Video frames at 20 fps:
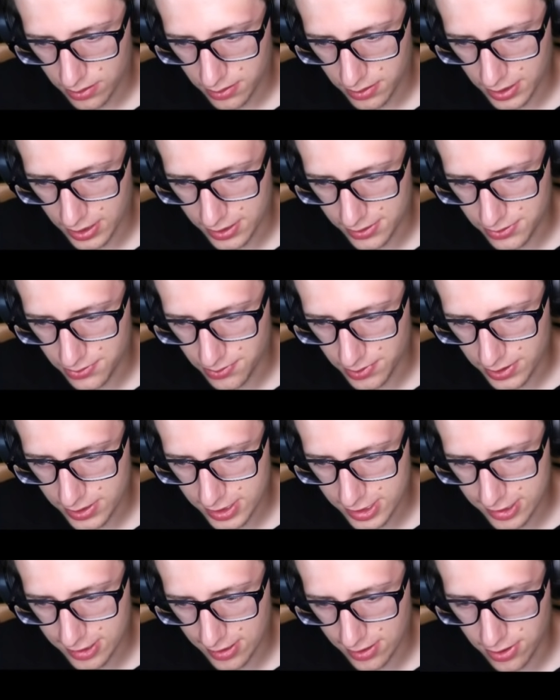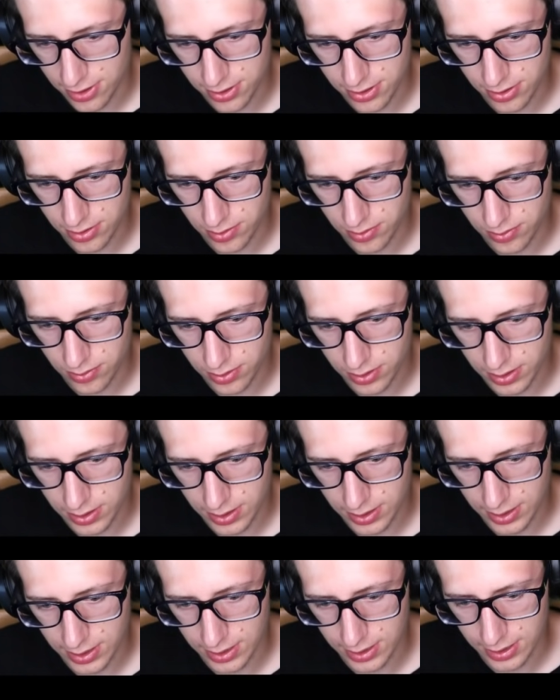That is what Sith do,
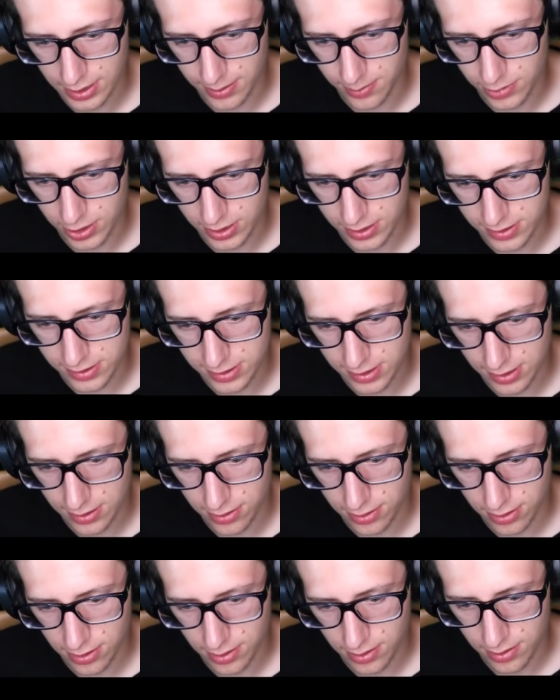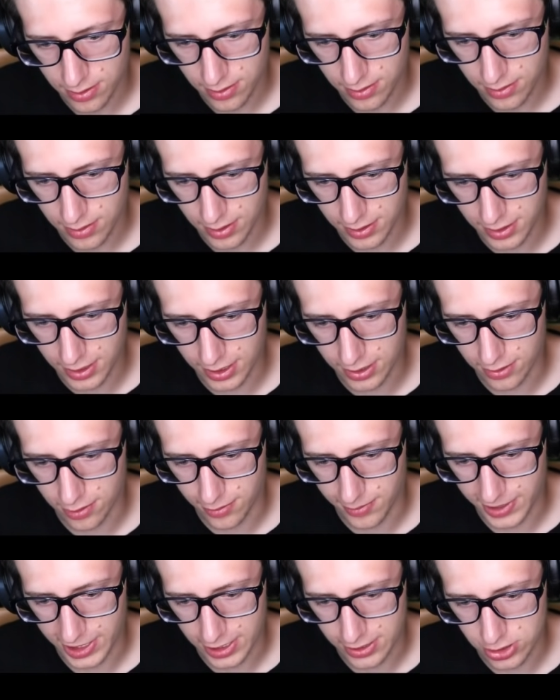and I'm not a Sith. Neither
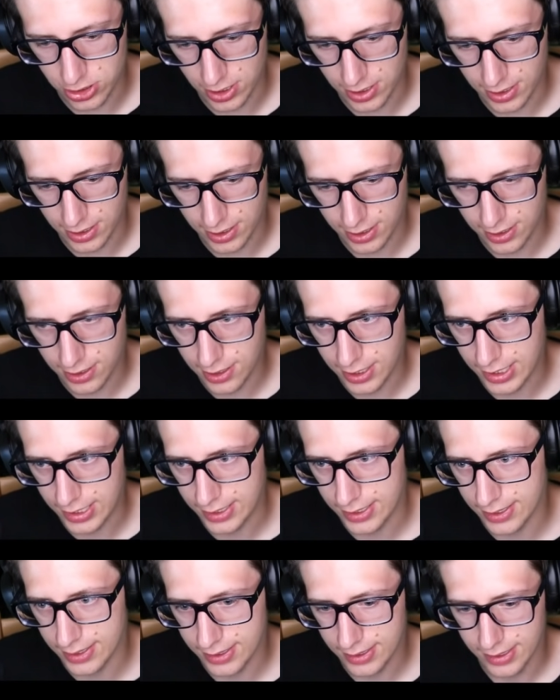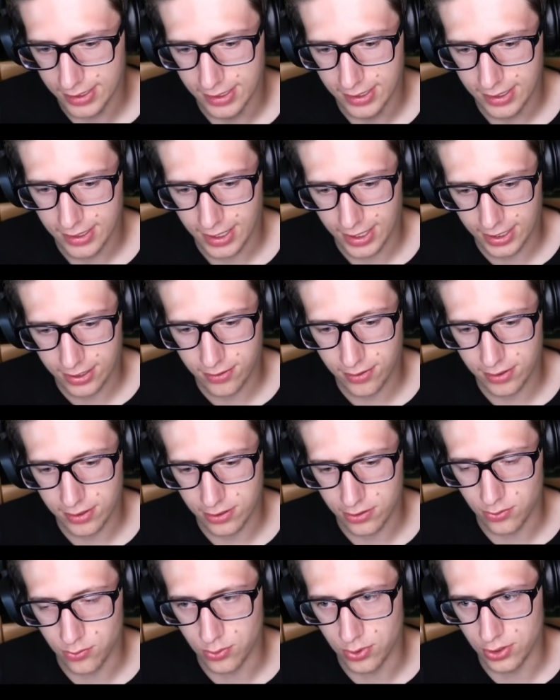am I a Jedi. I
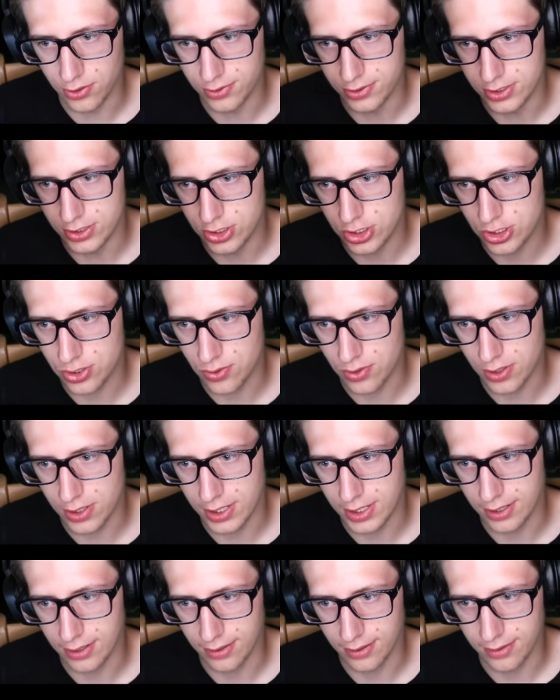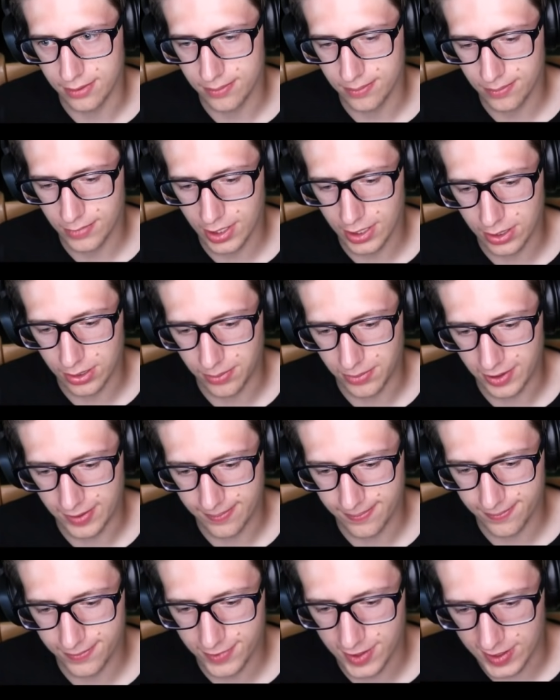created a world-destroying element
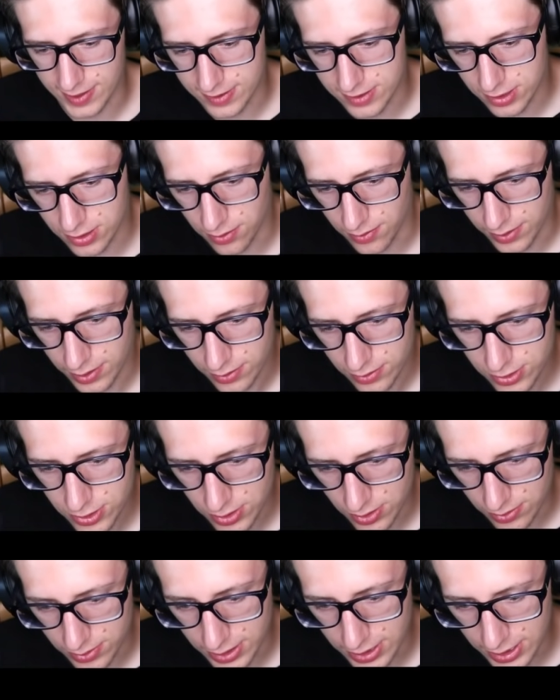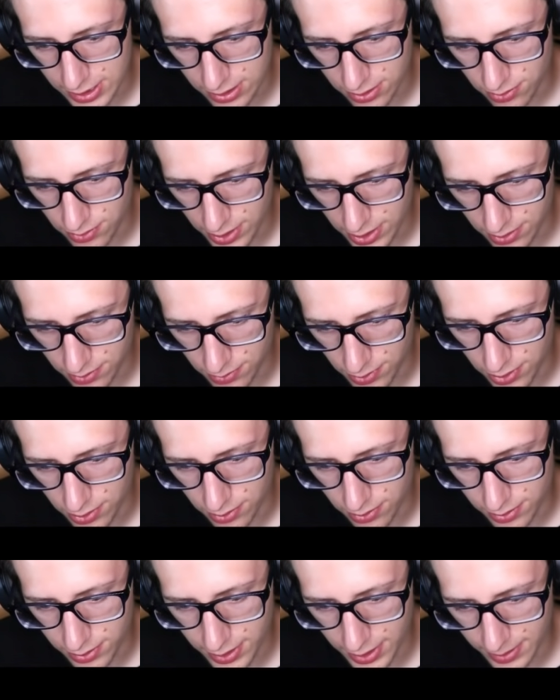that's going to slowly eat away the
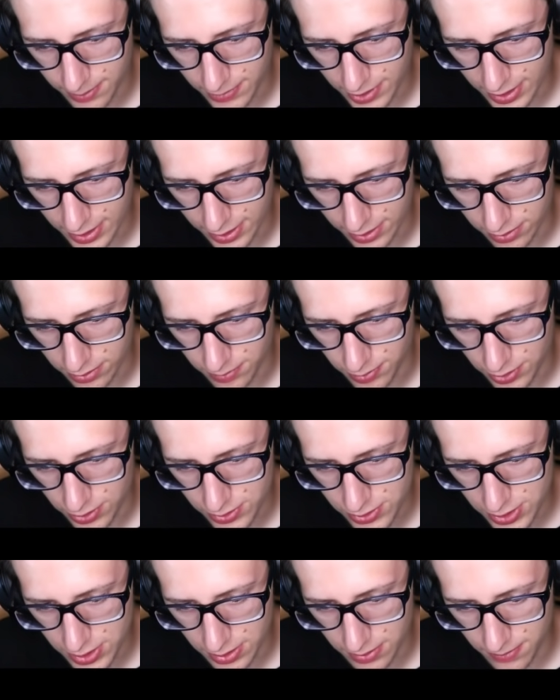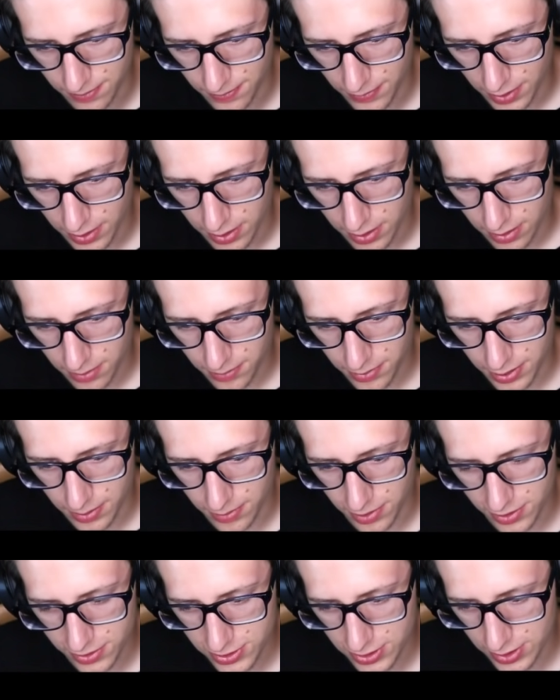world. I'm not a good person, but I'm
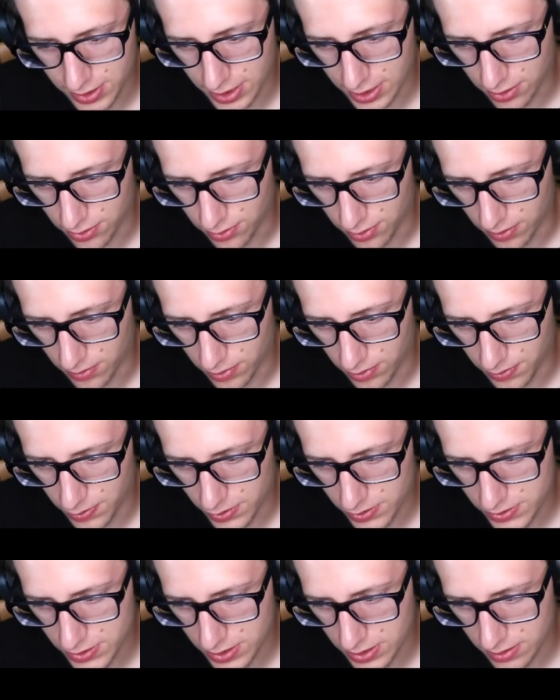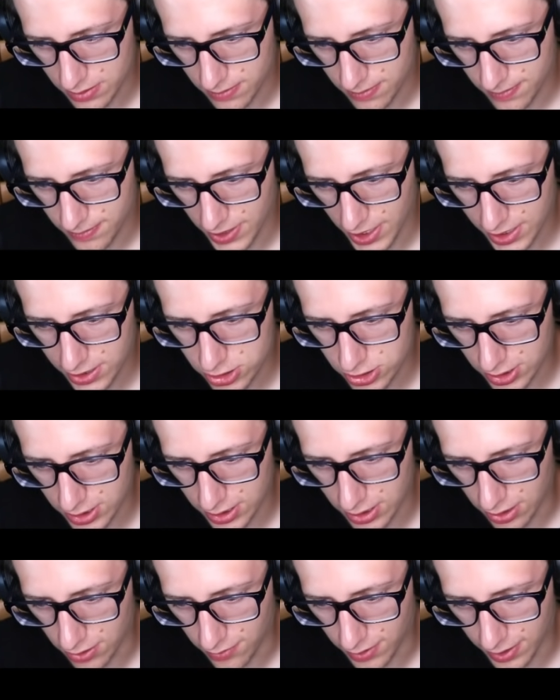also not a horrible person. Actually,
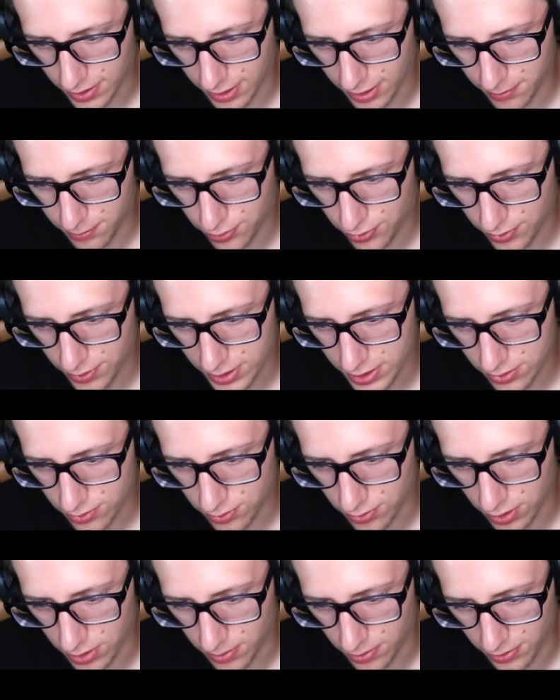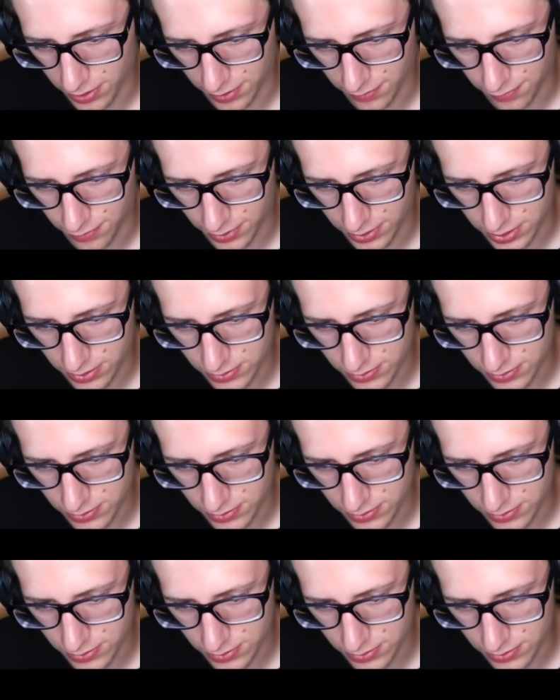no, I'm pretty horrible if we're